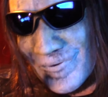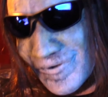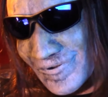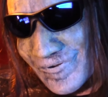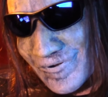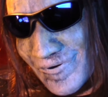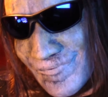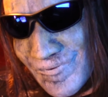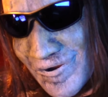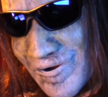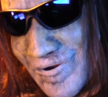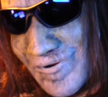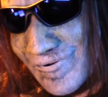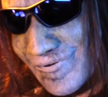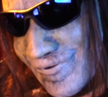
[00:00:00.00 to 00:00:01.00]
wasn't a
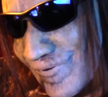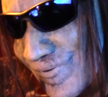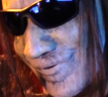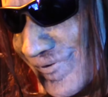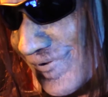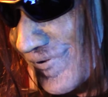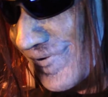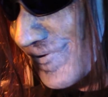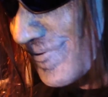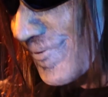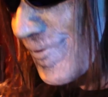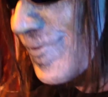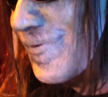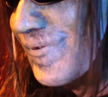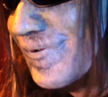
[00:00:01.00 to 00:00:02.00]
pass.
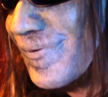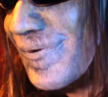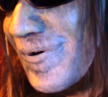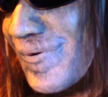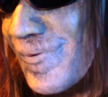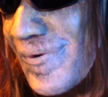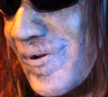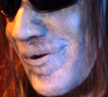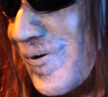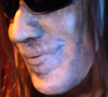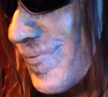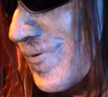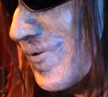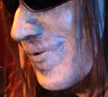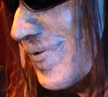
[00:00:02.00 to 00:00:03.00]
The road went
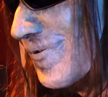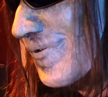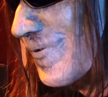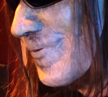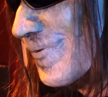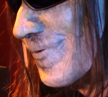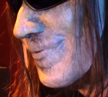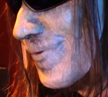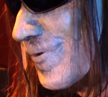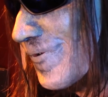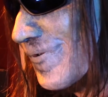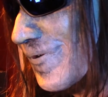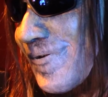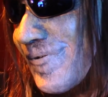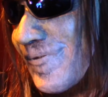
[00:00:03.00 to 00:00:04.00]
up, and then there was
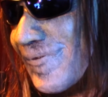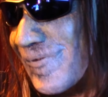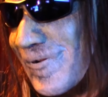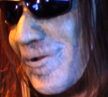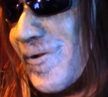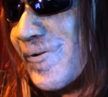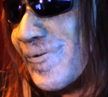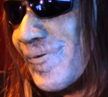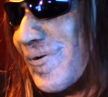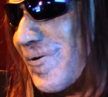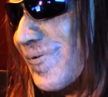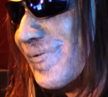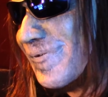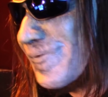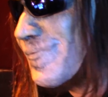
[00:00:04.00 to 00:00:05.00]
more flat
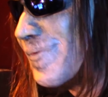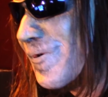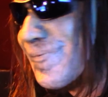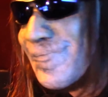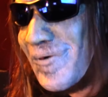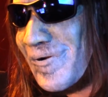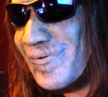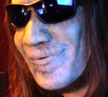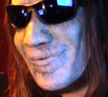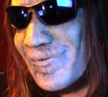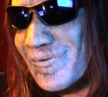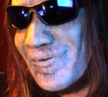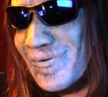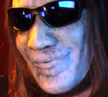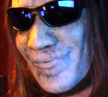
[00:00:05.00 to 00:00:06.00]
ground and more
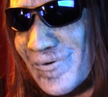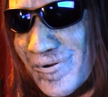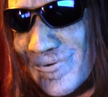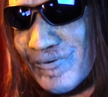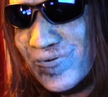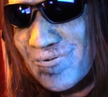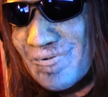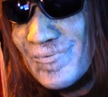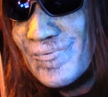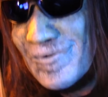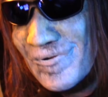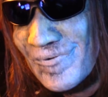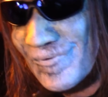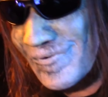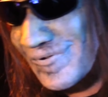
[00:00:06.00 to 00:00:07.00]
mountains. But I was in the
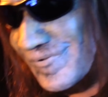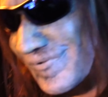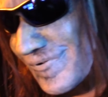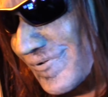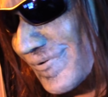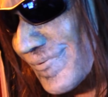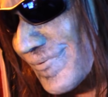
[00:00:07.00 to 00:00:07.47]
mountain range at this